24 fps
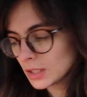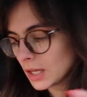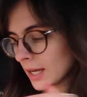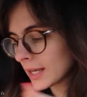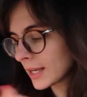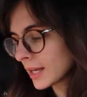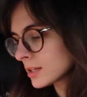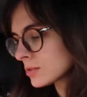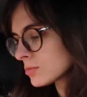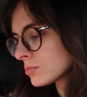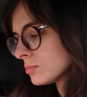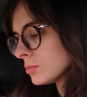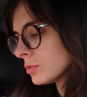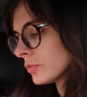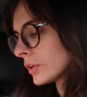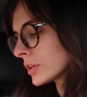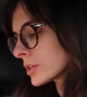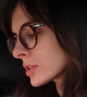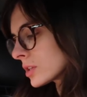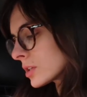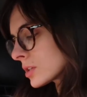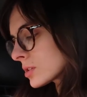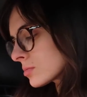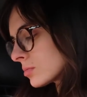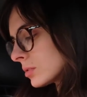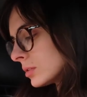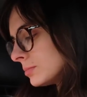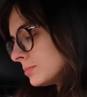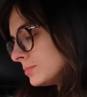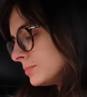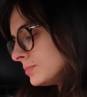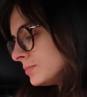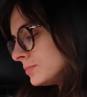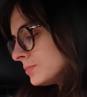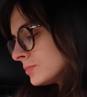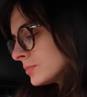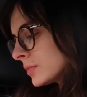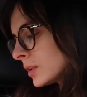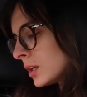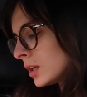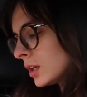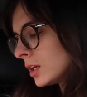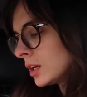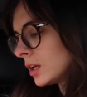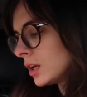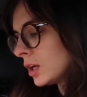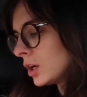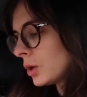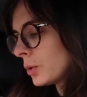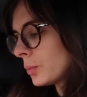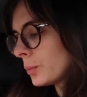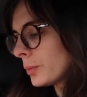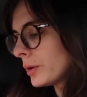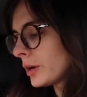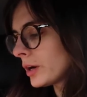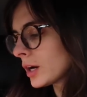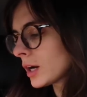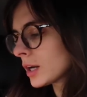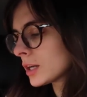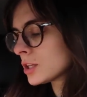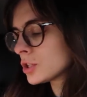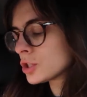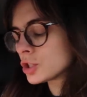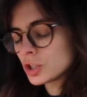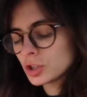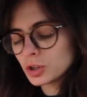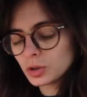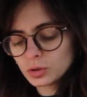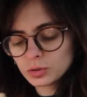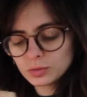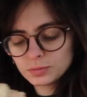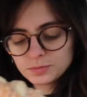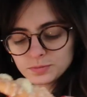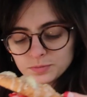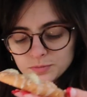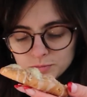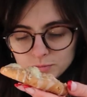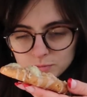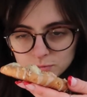I guess we'll move on to this one. We are gonna do,